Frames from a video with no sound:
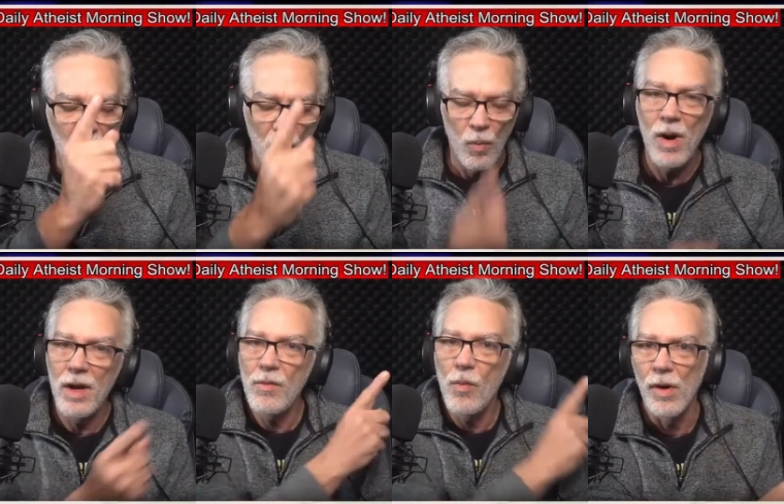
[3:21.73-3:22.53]

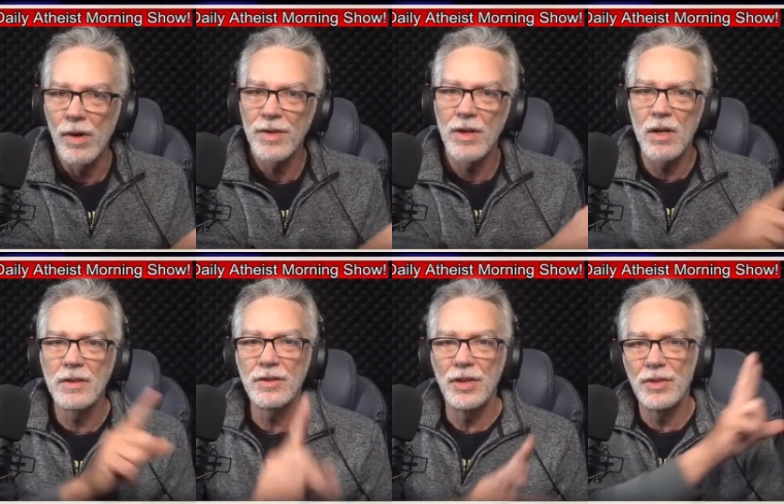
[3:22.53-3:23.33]
One, work the
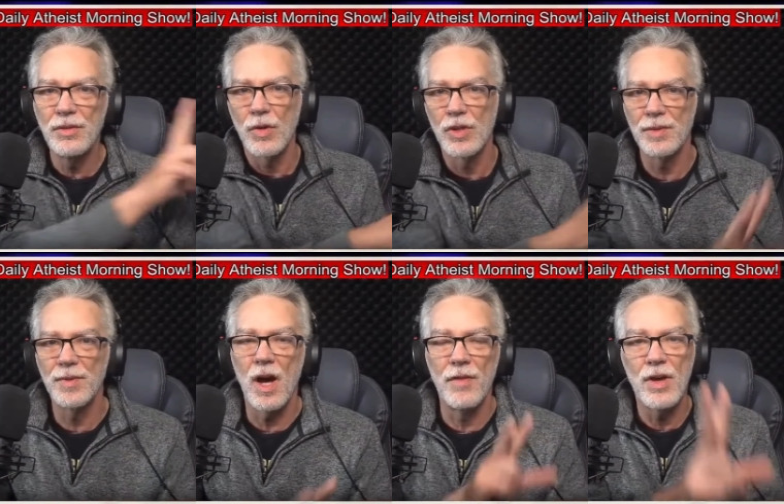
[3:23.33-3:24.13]
garden, two, worship
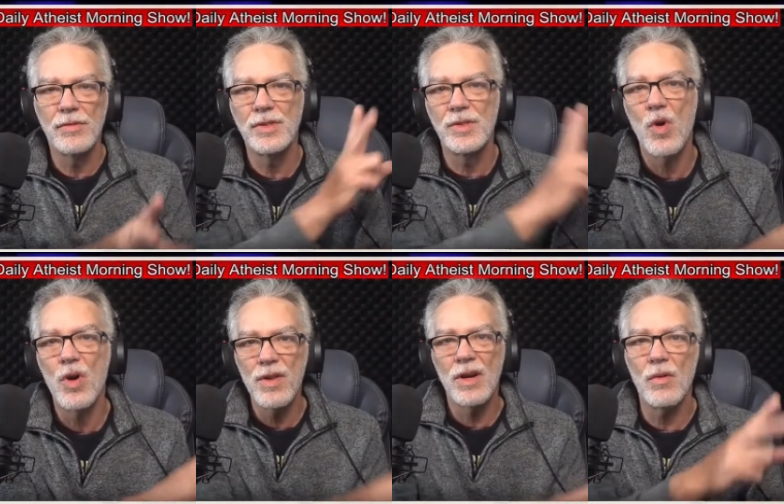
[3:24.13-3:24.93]
God. Those
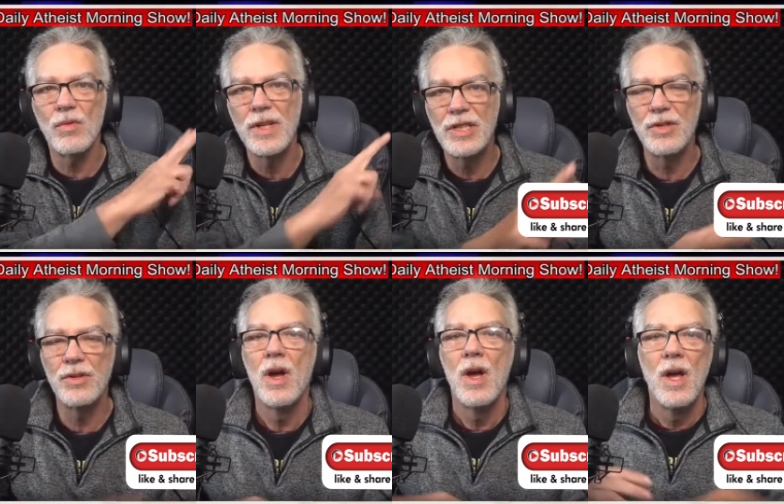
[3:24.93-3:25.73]
were their only
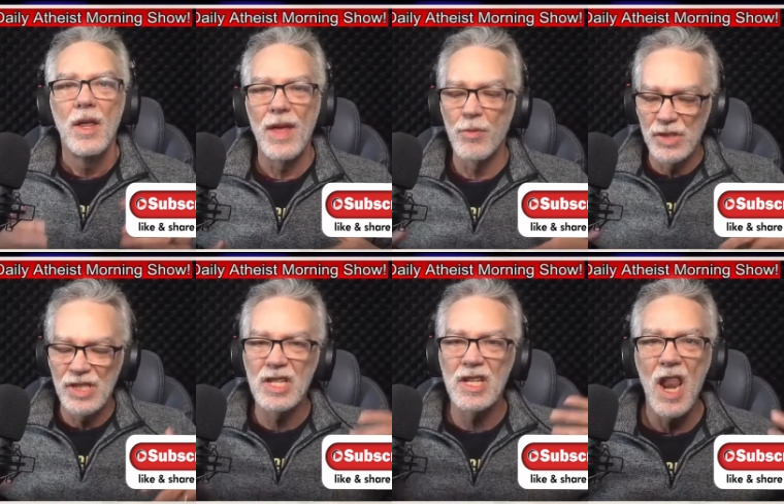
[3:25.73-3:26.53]
two, they were
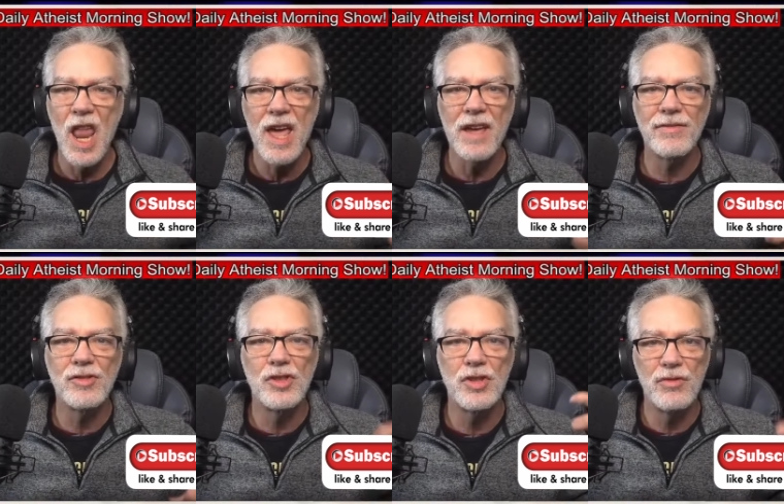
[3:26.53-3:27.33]

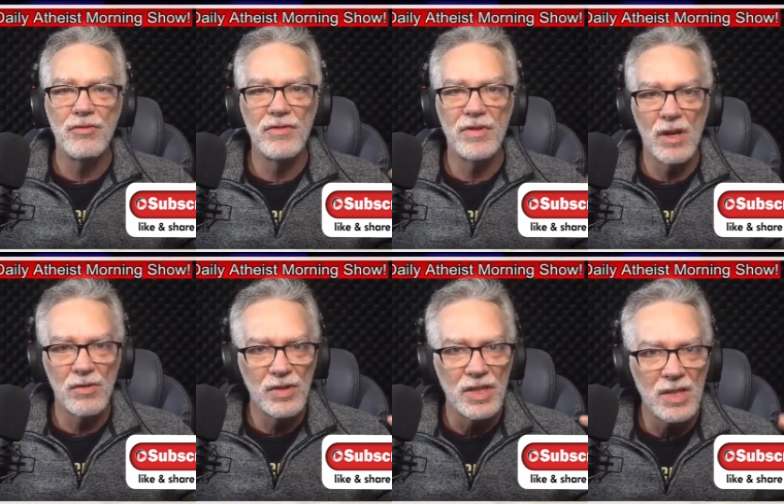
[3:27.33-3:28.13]
slaves to
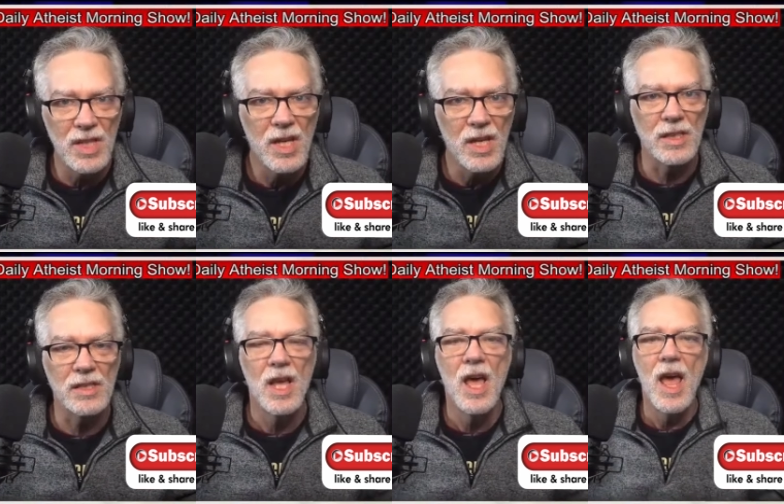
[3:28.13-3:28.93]
those things.
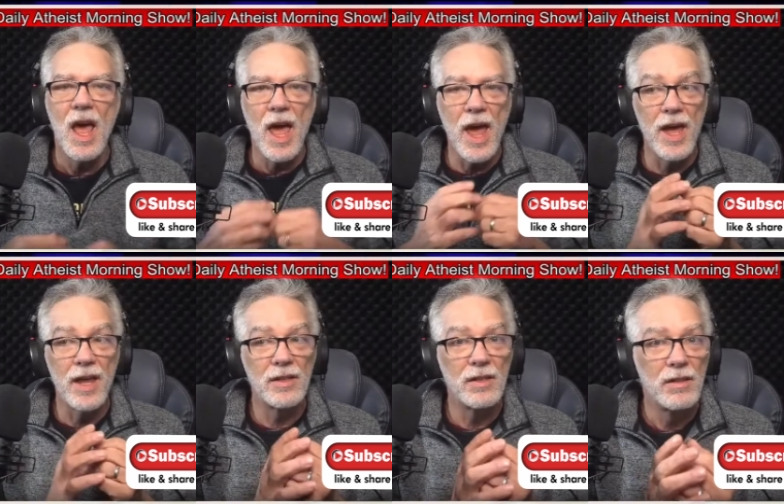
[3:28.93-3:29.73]

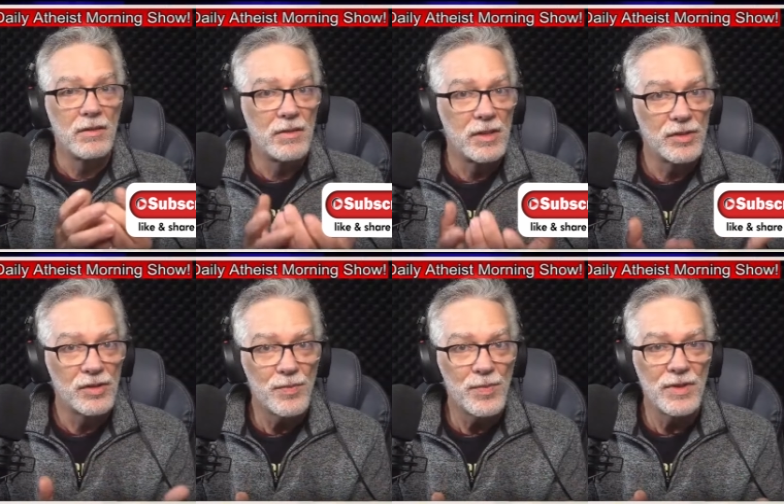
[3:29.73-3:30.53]
And the
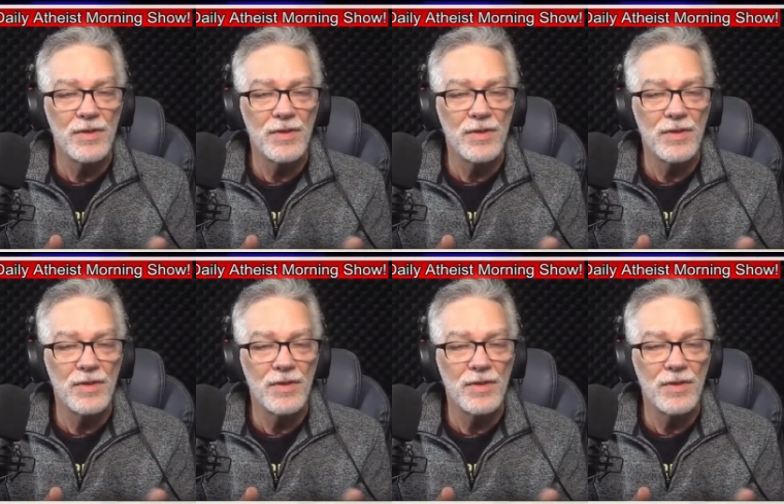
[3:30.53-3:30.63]
serpent